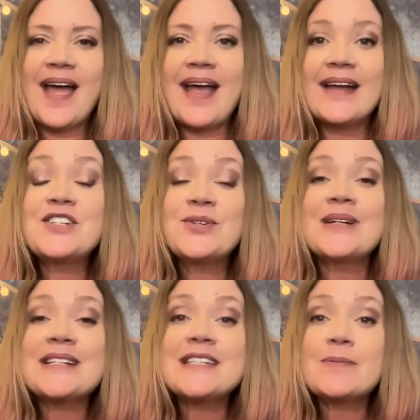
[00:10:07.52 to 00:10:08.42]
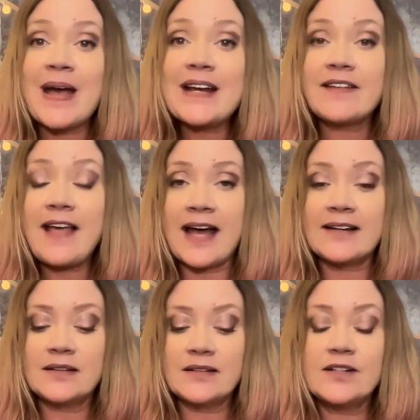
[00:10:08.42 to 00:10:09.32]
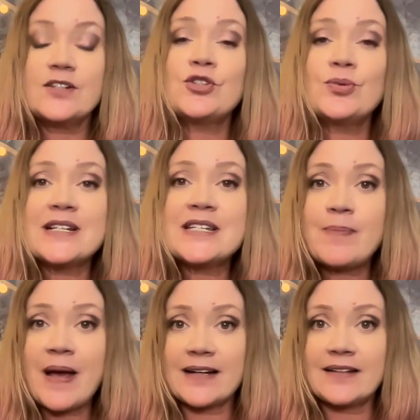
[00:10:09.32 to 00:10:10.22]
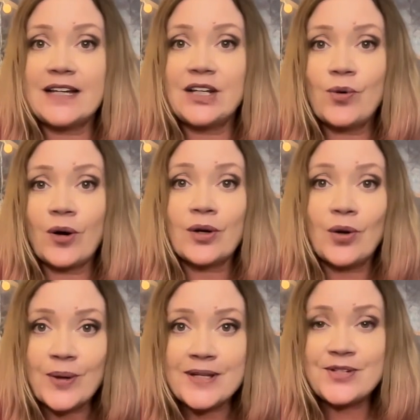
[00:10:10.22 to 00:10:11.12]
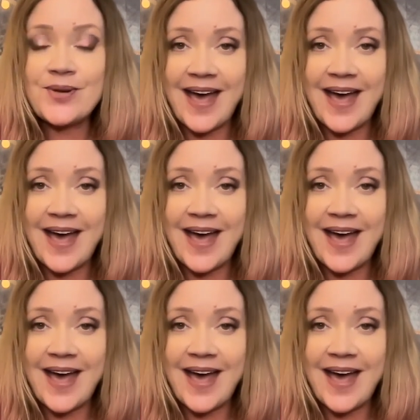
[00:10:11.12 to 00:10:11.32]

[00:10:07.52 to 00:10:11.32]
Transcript: and to expect that you are going to